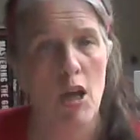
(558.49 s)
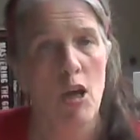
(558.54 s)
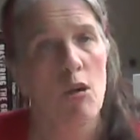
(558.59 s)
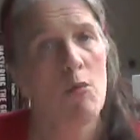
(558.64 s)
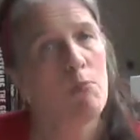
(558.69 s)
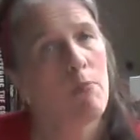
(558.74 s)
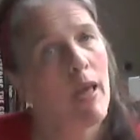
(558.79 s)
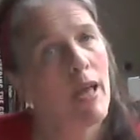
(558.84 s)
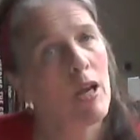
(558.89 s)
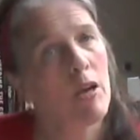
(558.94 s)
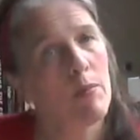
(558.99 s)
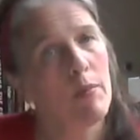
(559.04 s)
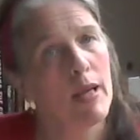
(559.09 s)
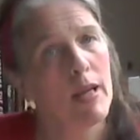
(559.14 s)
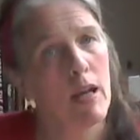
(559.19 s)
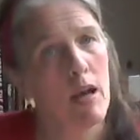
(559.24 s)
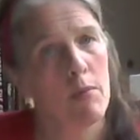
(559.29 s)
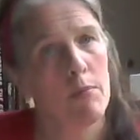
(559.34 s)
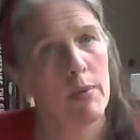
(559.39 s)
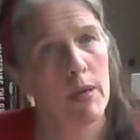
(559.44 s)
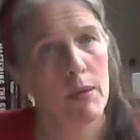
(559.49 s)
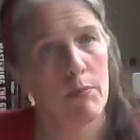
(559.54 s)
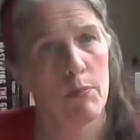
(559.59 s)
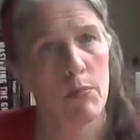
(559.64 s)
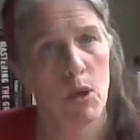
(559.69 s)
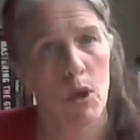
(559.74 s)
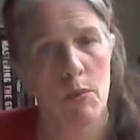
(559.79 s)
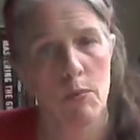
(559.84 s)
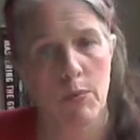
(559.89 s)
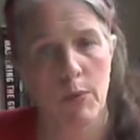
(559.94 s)
may or may not be
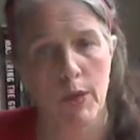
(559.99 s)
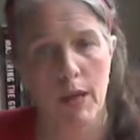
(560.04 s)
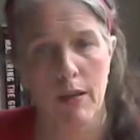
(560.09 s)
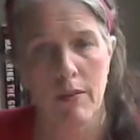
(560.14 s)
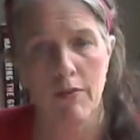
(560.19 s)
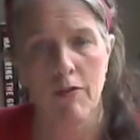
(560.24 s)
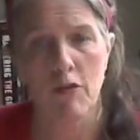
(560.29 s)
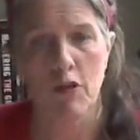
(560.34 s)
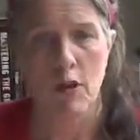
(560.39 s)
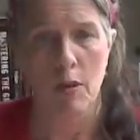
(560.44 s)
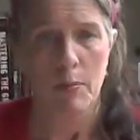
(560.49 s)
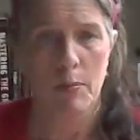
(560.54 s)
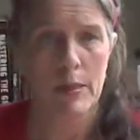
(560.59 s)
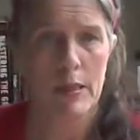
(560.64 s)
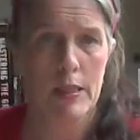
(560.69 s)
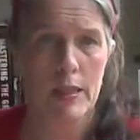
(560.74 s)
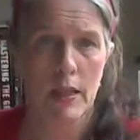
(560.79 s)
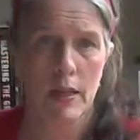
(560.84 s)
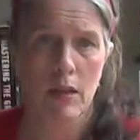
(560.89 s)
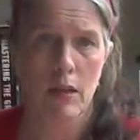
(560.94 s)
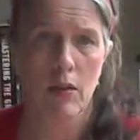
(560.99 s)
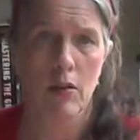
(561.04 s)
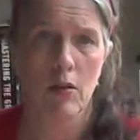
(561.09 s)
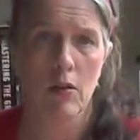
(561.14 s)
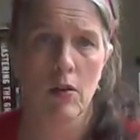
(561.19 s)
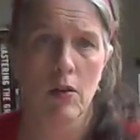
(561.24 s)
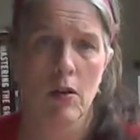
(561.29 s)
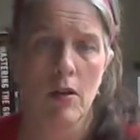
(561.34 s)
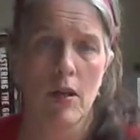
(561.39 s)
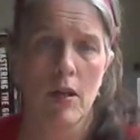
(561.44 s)
appropriate for a
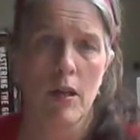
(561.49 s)
particular